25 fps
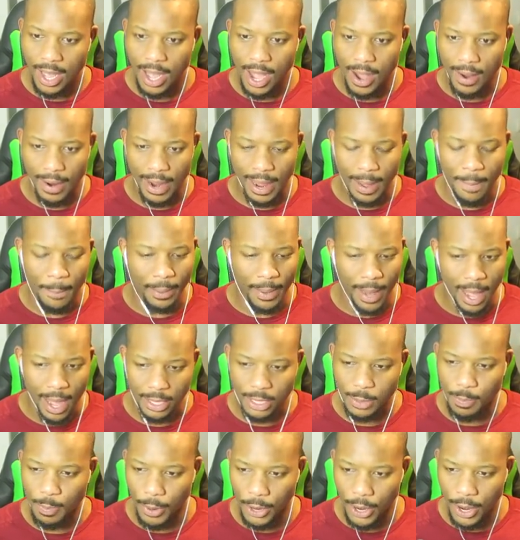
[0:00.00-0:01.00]
All right,
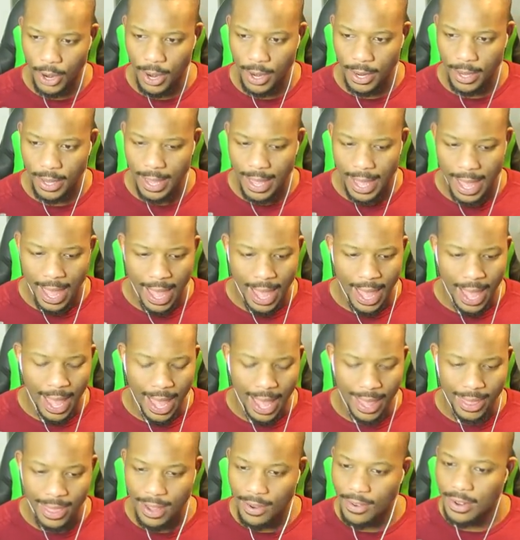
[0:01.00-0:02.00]
Bloxburg.
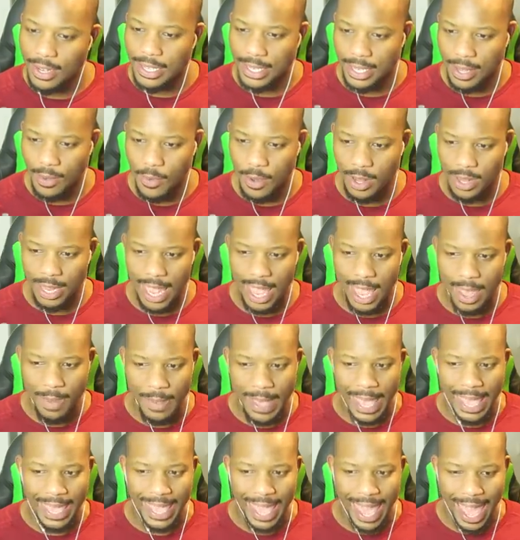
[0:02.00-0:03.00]
Uh, there is someone
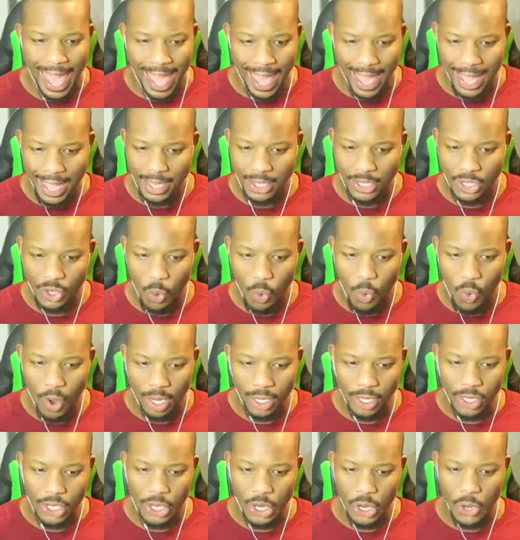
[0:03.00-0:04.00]
named Yaz
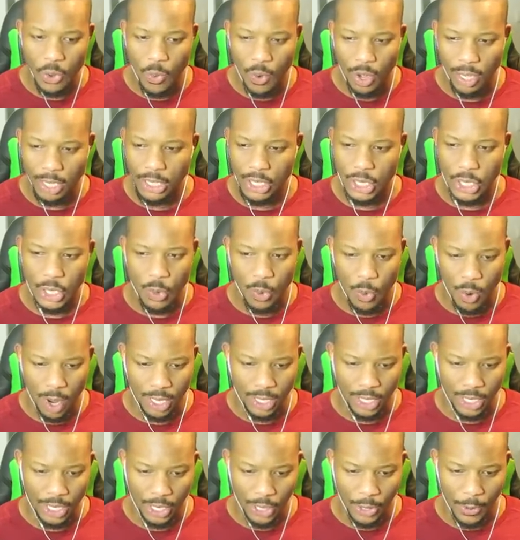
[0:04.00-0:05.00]
one two one two
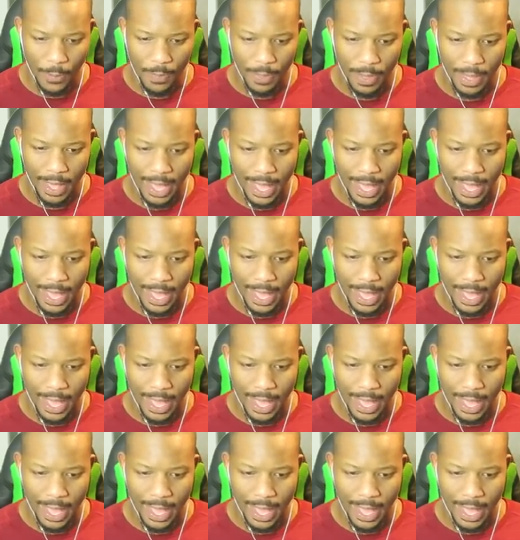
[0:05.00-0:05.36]
one two.